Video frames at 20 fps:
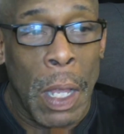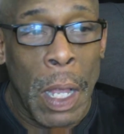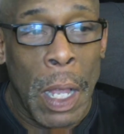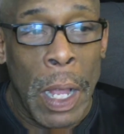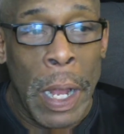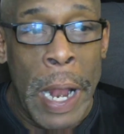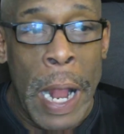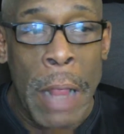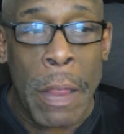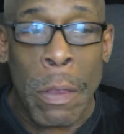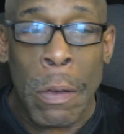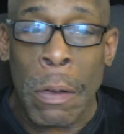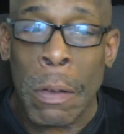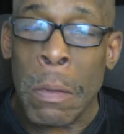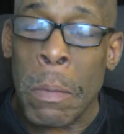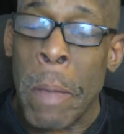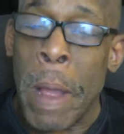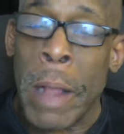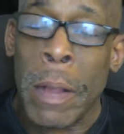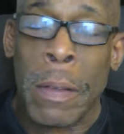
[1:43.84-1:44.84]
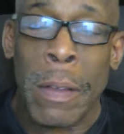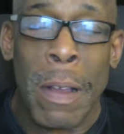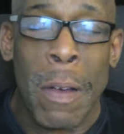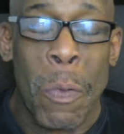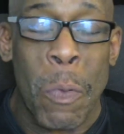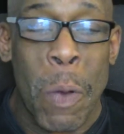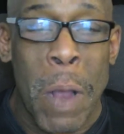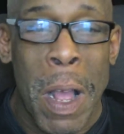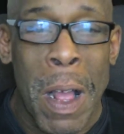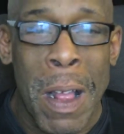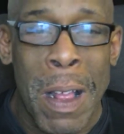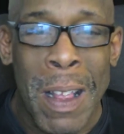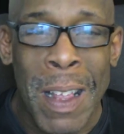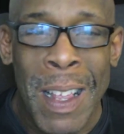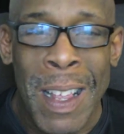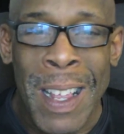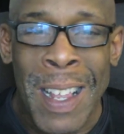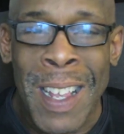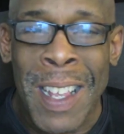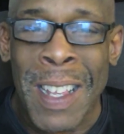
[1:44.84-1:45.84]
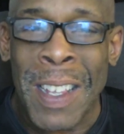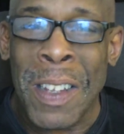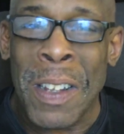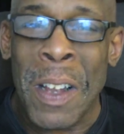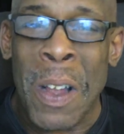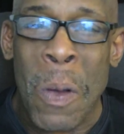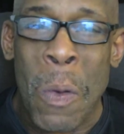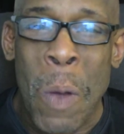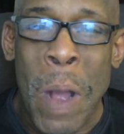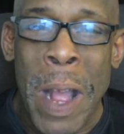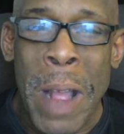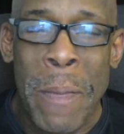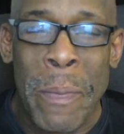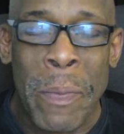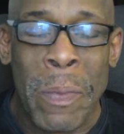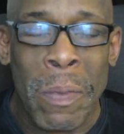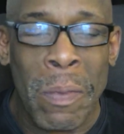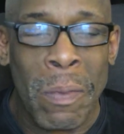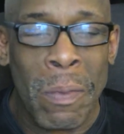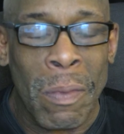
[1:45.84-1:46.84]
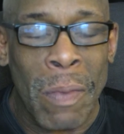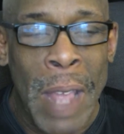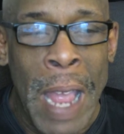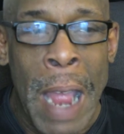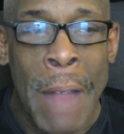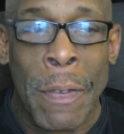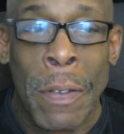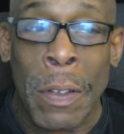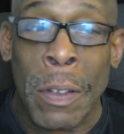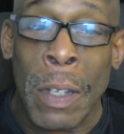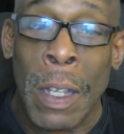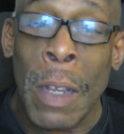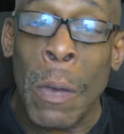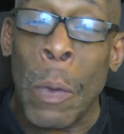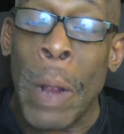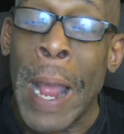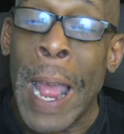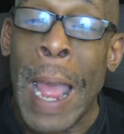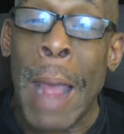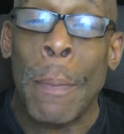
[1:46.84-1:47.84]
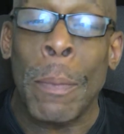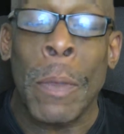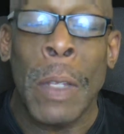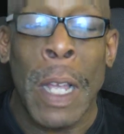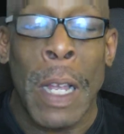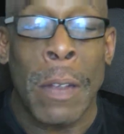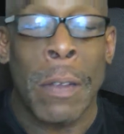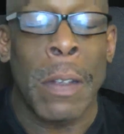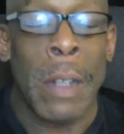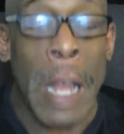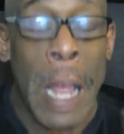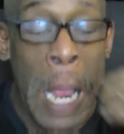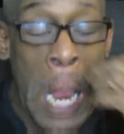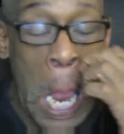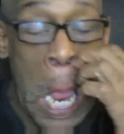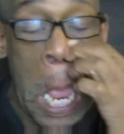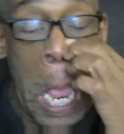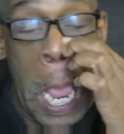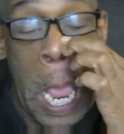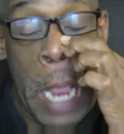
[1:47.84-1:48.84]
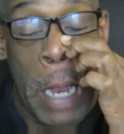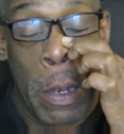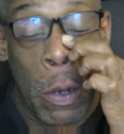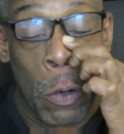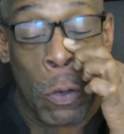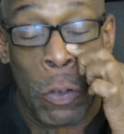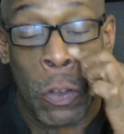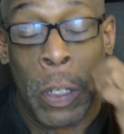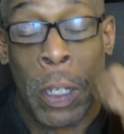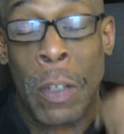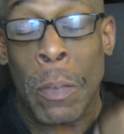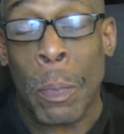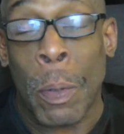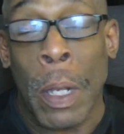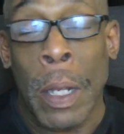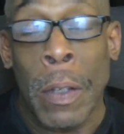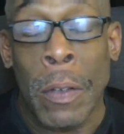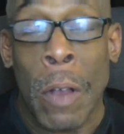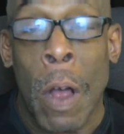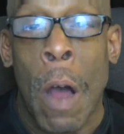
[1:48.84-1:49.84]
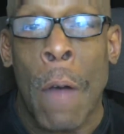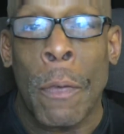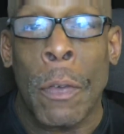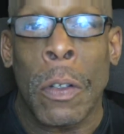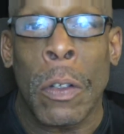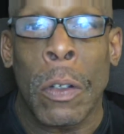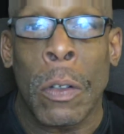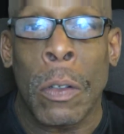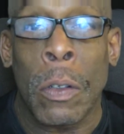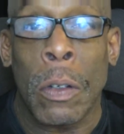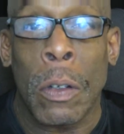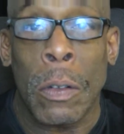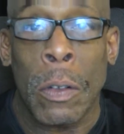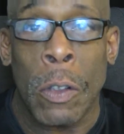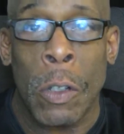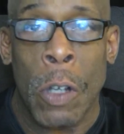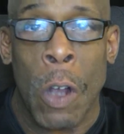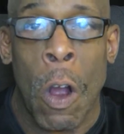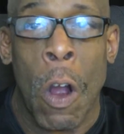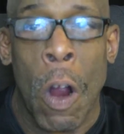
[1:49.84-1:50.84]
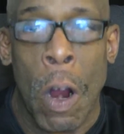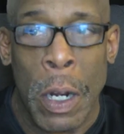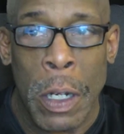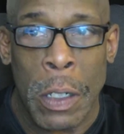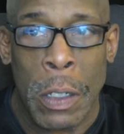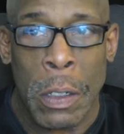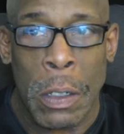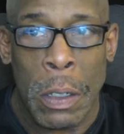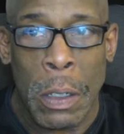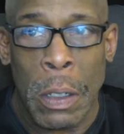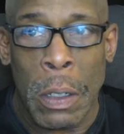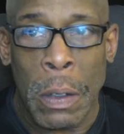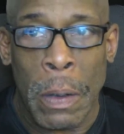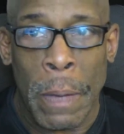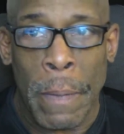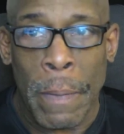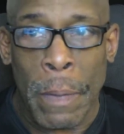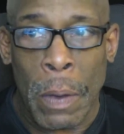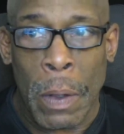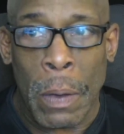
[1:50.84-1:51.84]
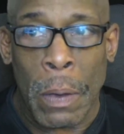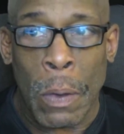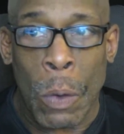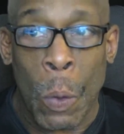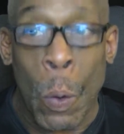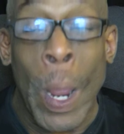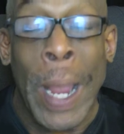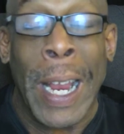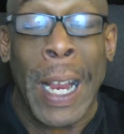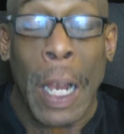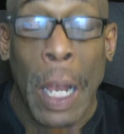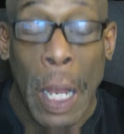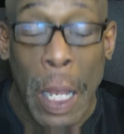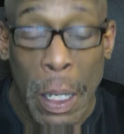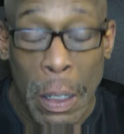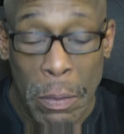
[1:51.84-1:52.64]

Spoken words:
And I thought to myself, well, you know what? After seeing what happened yesterday and those 6 police officers charged quickly,